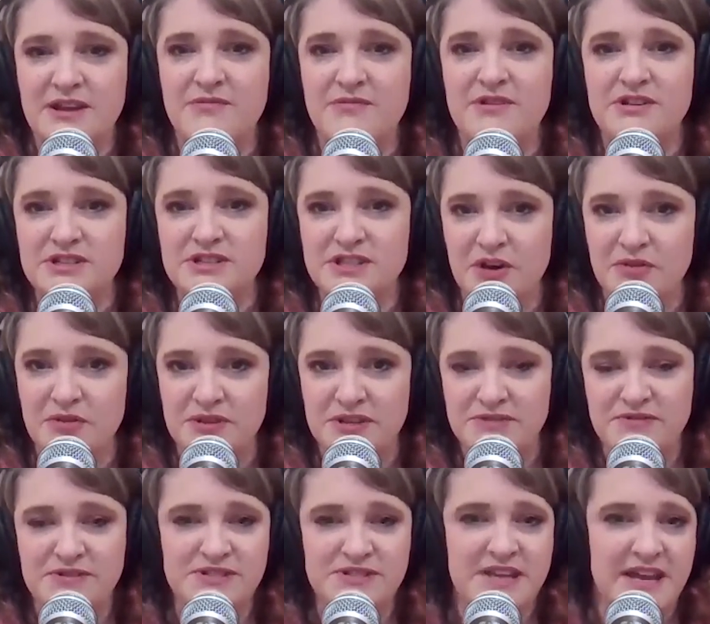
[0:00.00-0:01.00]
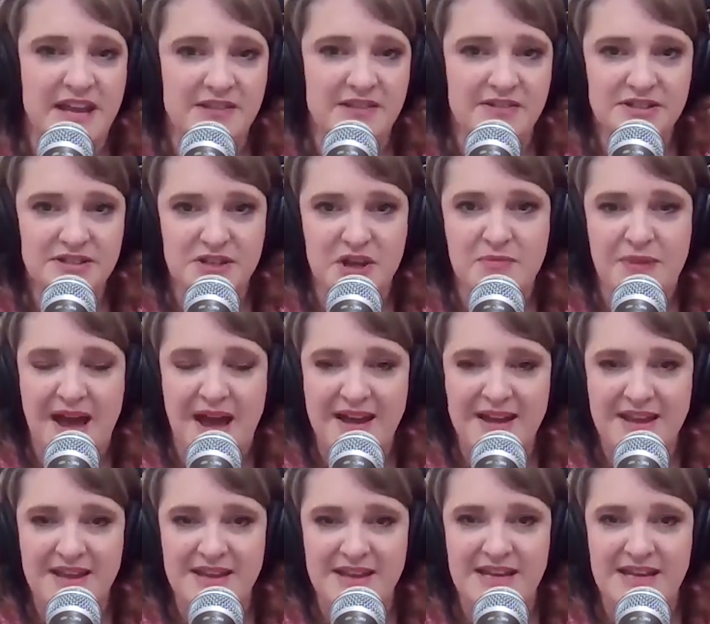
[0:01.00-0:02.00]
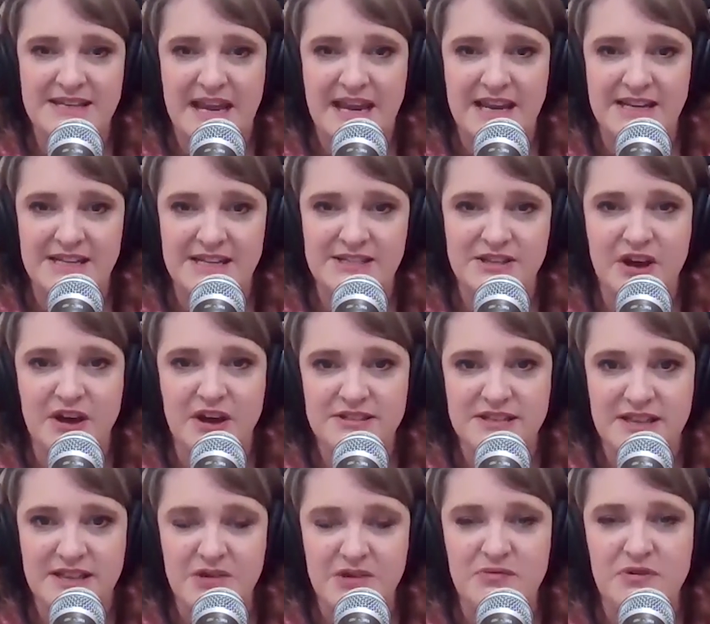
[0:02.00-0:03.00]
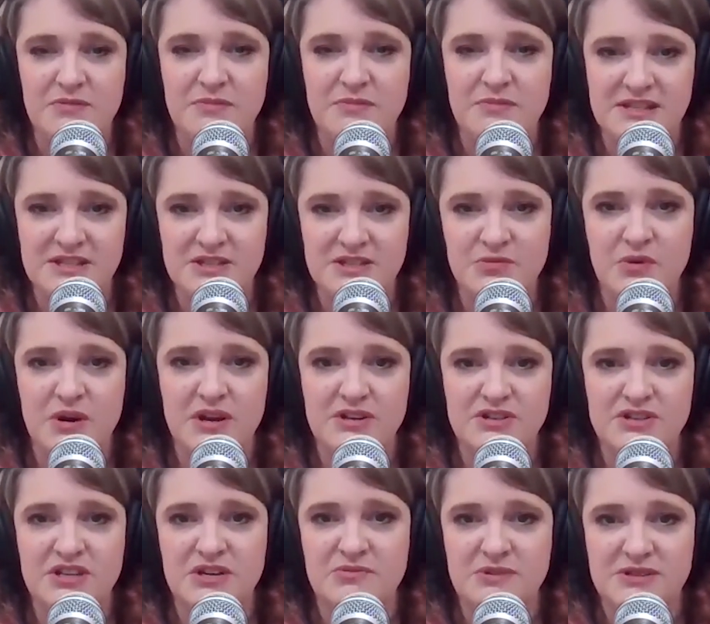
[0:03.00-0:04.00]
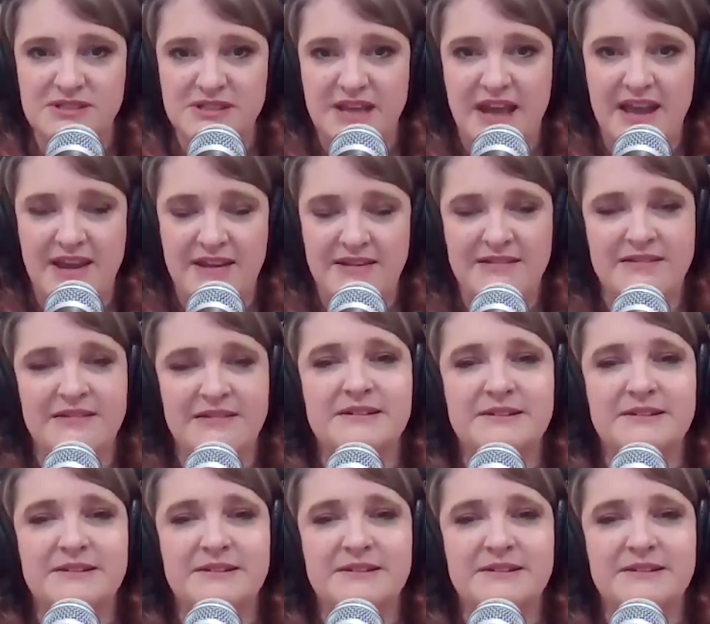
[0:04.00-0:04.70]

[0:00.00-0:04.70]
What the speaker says: can we just hold this for a second? Let's go back and get Dani's thoughts. I think we missed what she was saying.